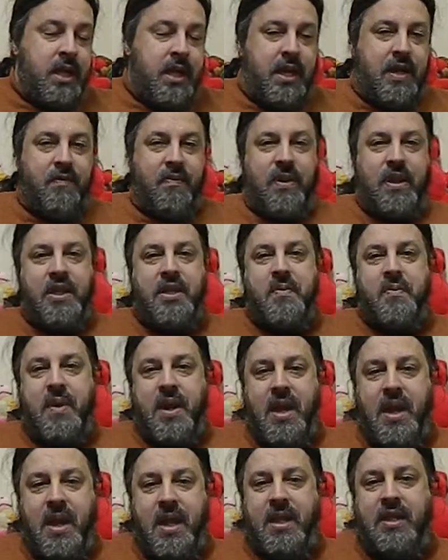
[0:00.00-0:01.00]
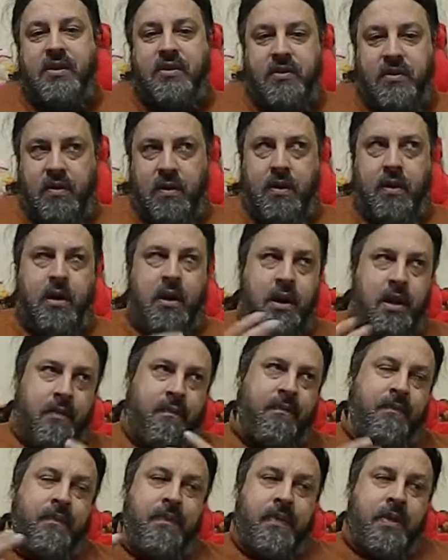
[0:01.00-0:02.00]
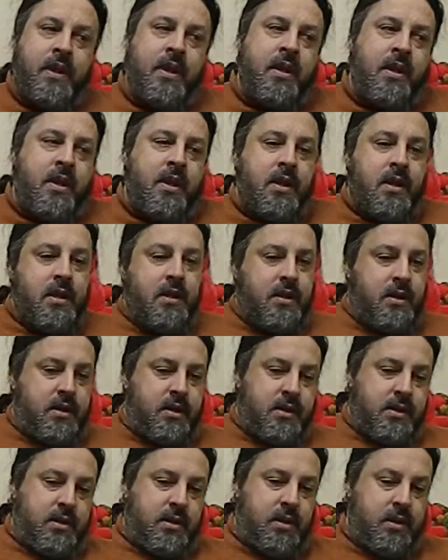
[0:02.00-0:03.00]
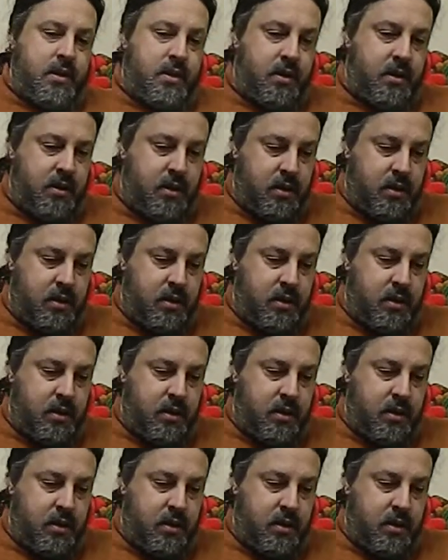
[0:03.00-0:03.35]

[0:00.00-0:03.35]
It really depends on uh,